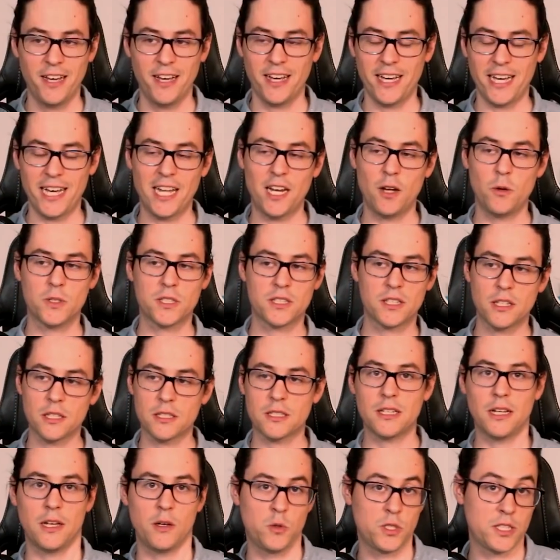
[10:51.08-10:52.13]
And it was
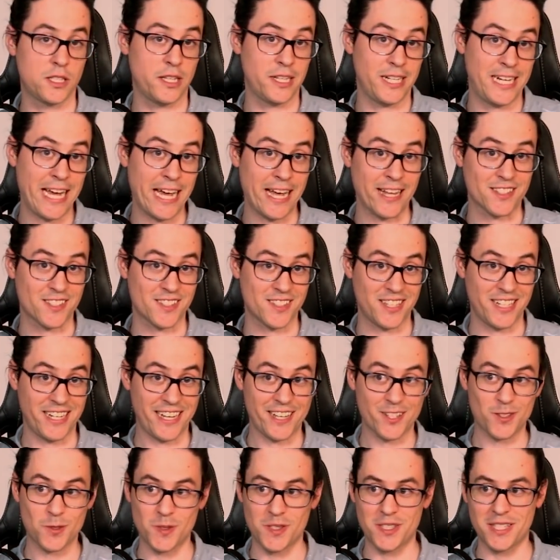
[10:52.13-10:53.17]
the dance. The dance
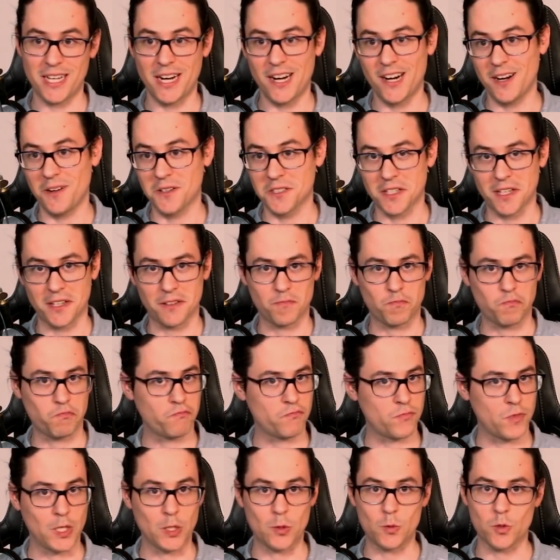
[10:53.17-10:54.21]
was there. And I was like,
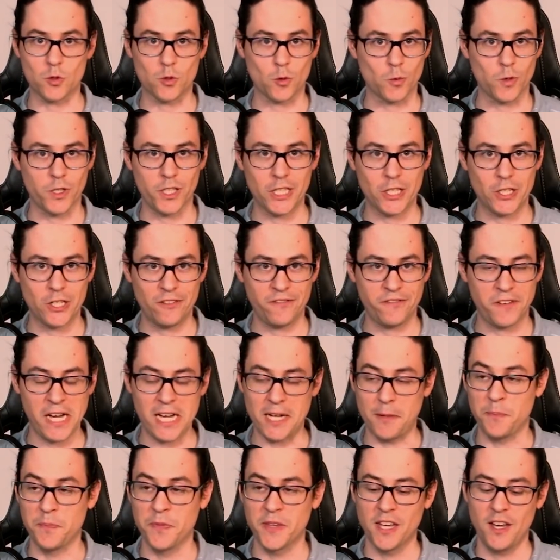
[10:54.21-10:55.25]
this was a really good fight.
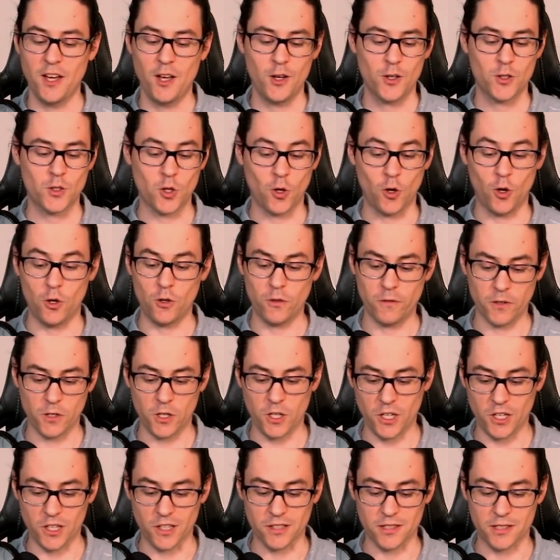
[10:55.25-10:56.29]
So
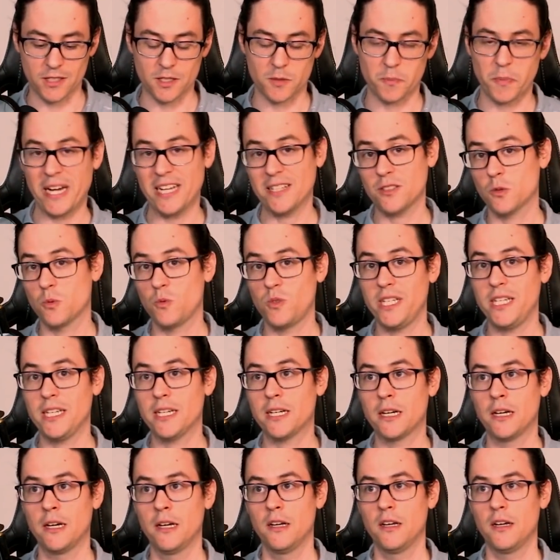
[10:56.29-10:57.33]
overall, this past week,
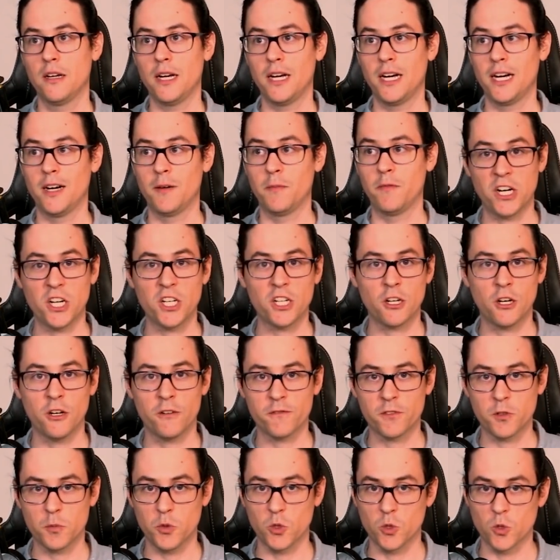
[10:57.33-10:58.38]
very
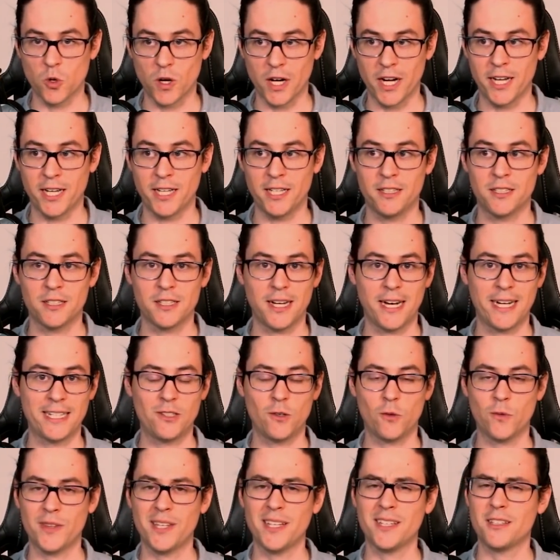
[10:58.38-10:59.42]
comfortable grind. I
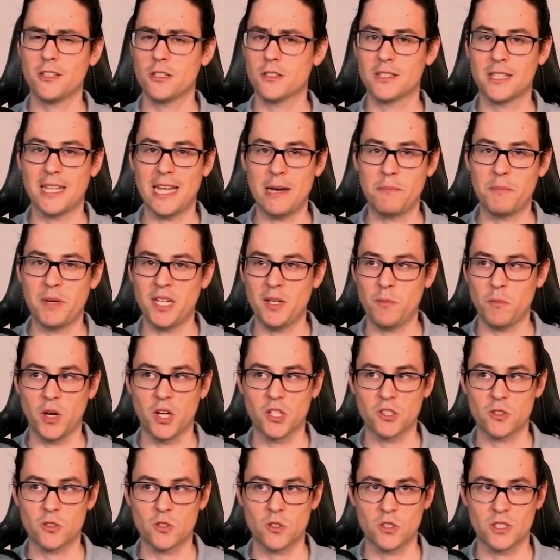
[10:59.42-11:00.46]
don't think there's that many
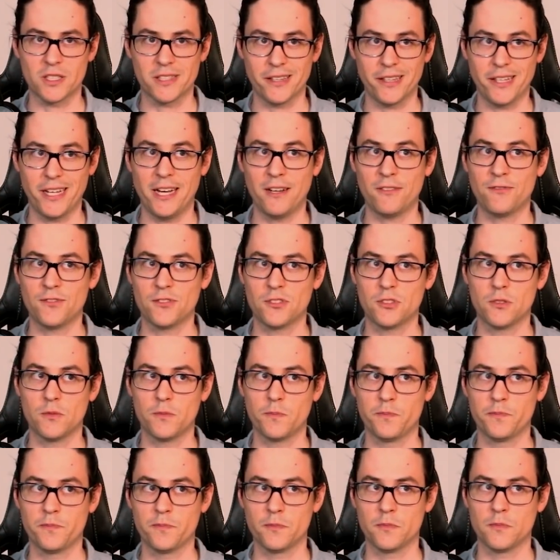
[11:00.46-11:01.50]
monsters left
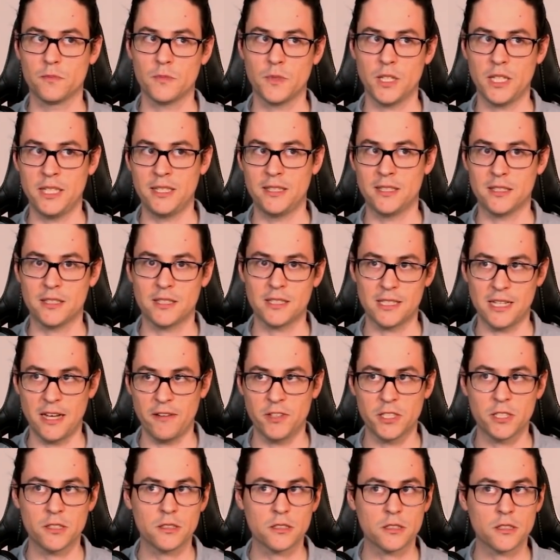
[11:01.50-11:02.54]
in
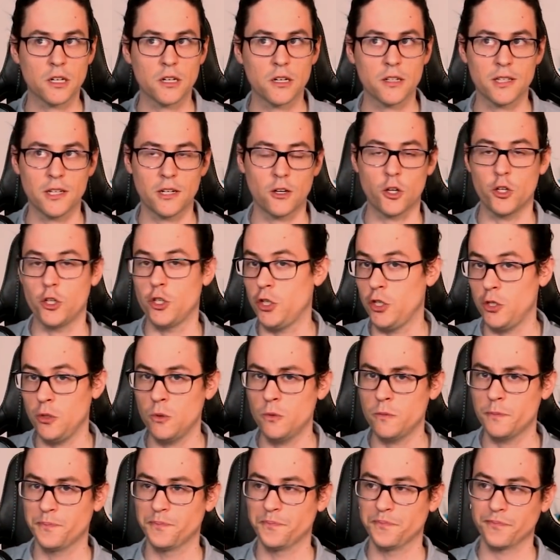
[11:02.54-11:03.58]
7-star that are
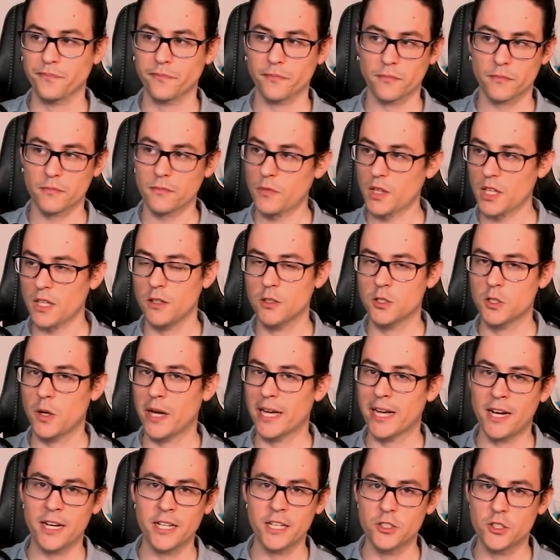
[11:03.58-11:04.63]
new. So
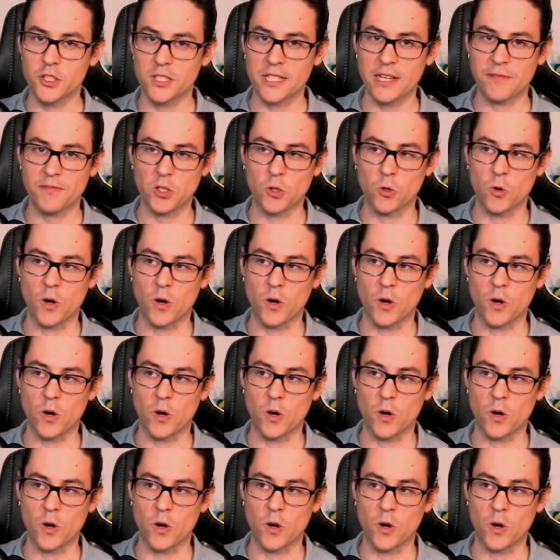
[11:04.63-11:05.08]
I kind of just have to